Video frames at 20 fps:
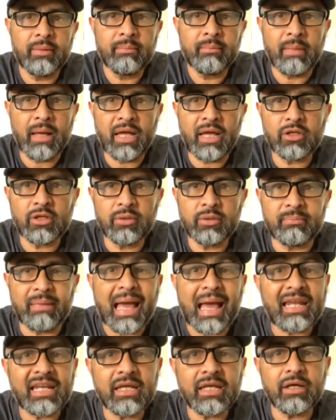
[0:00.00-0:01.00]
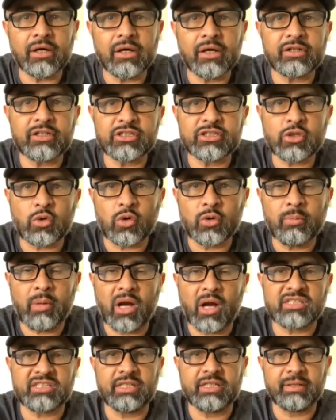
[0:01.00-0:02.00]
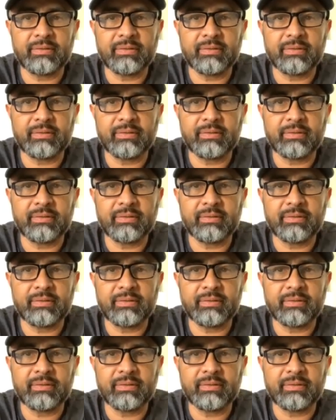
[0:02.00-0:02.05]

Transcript: Manny_boxing.